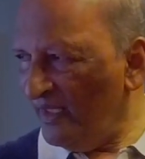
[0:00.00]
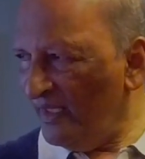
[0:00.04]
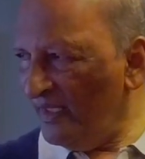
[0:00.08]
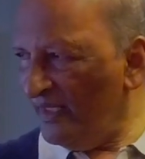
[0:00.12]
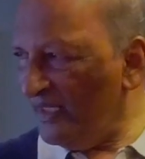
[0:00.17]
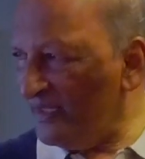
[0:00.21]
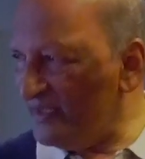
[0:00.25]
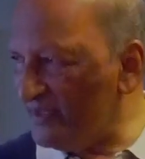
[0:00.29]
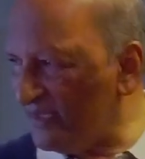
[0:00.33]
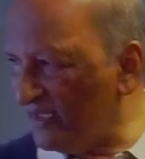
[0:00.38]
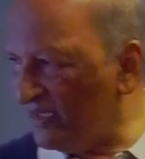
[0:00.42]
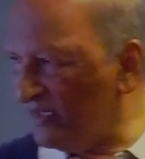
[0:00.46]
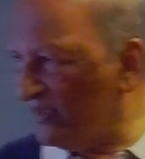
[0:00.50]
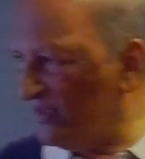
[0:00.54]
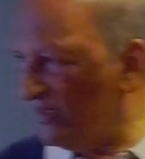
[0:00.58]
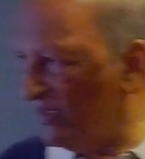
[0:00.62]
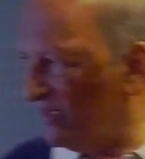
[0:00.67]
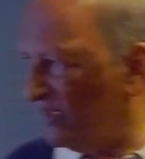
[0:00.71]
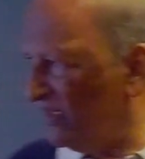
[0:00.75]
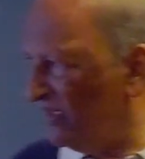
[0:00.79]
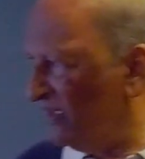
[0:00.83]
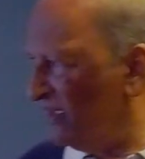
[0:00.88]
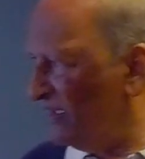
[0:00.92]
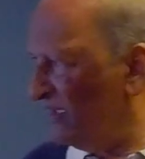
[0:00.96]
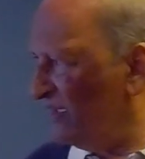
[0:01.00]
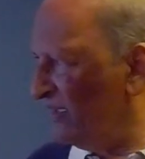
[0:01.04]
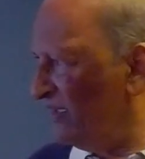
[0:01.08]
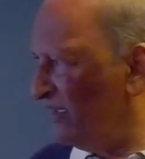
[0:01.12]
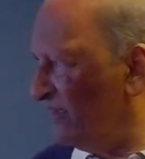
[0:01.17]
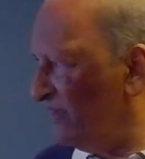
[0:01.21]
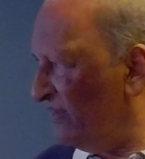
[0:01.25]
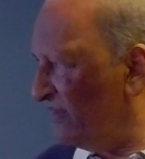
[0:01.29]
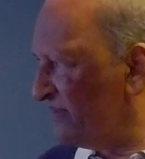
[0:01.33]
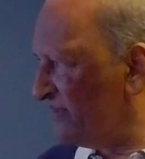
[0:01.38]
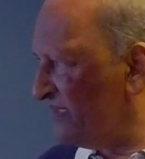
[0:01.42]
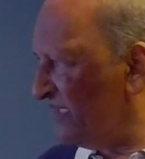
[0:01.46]
I said,
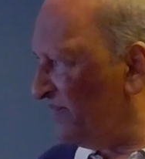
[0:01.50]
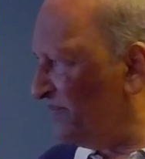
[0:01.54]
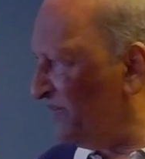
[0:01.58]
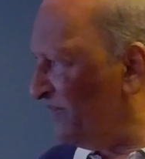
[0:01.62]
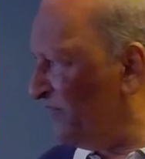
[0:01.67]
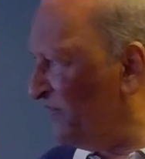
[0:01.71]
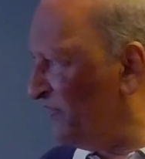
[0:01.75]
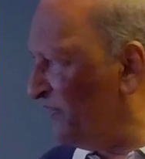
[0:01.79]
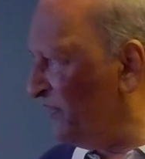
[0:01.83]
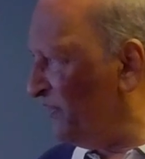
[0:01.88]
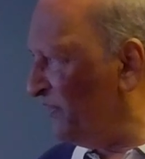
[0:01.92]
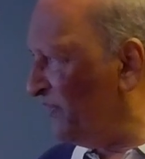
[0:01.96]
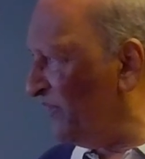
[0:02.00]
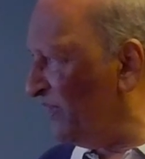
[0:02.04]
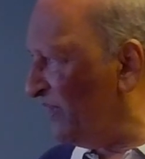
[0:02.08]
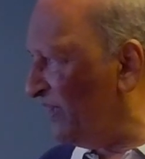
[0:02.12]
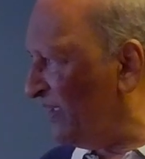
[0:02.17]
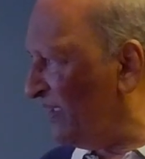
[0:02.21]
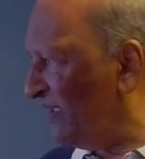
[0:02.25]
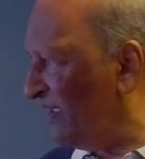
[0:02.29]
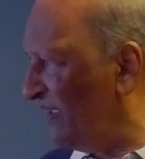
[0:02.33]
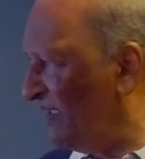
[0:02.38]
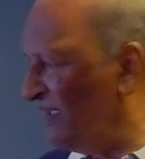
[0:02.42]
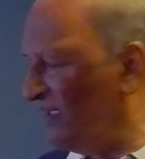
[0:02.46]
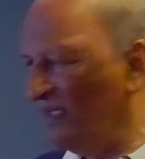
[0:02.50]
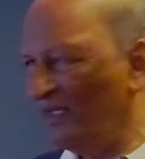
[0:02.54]
Tell me who you are.